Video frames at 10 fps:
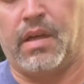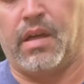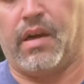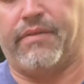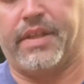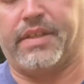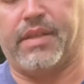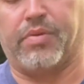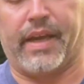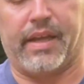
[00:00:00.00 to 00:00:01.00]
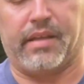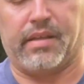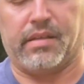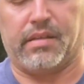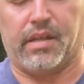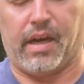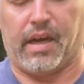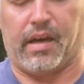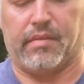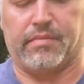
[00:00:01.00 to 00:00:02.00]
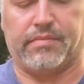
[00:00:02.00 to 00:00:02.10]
of the D plate, um,